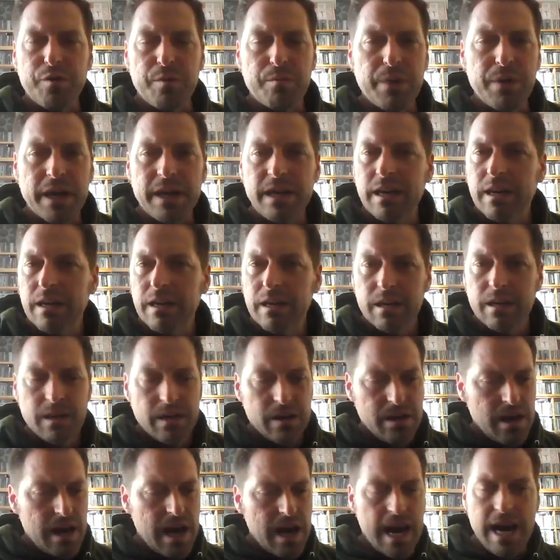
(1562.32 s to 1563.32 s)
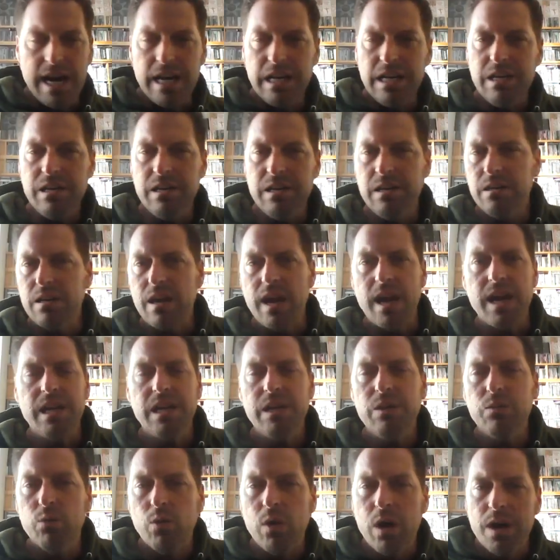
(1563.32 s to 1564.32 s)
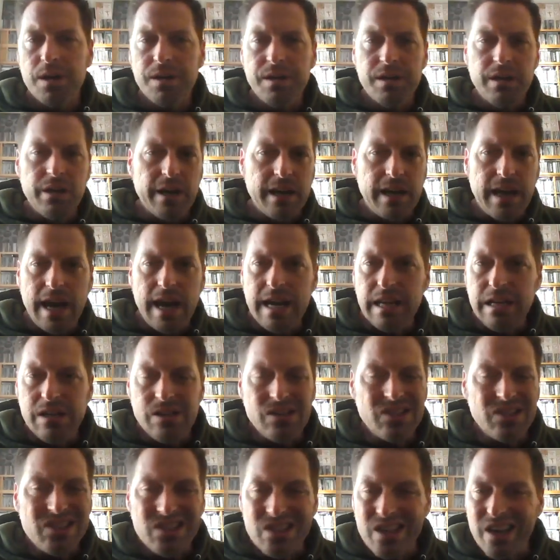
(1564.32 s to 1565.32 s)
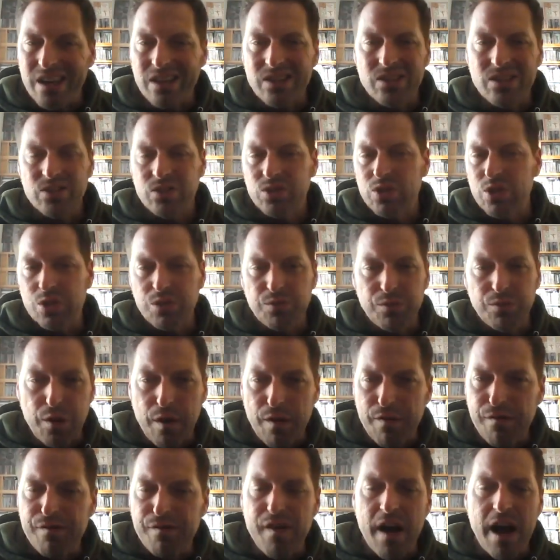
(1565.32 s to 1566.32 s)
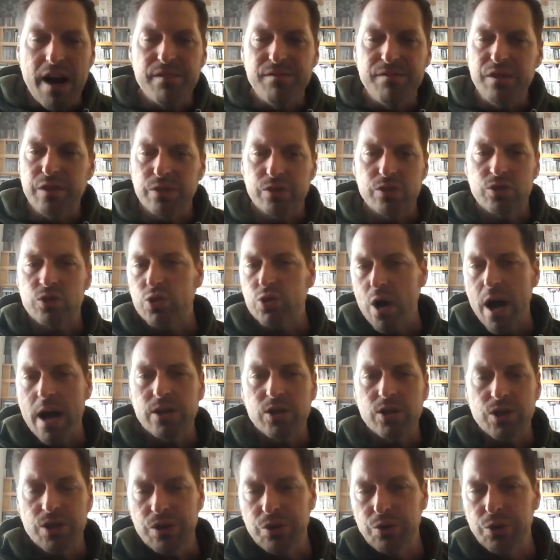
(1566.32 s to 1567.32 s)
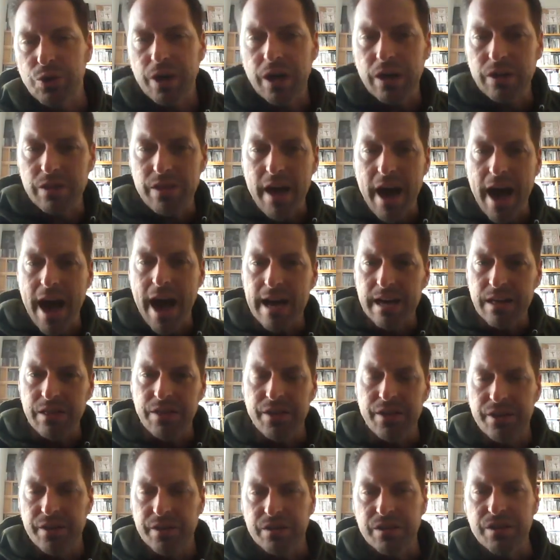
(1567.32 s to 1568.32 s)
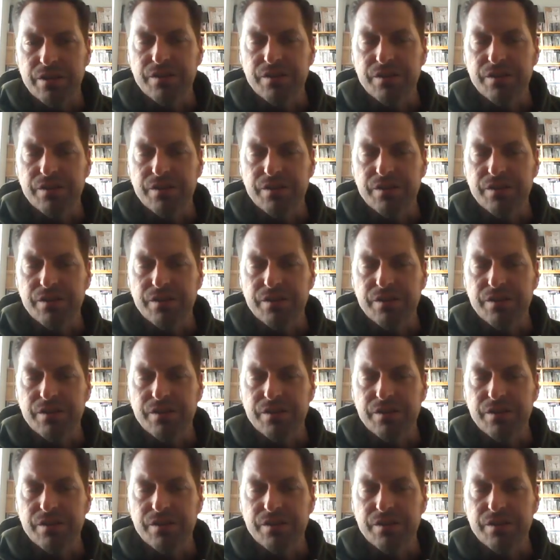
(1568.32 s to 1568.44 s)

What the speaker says: from like 80, 81 to like 86 just for a 5 year stretch. And you look at that and the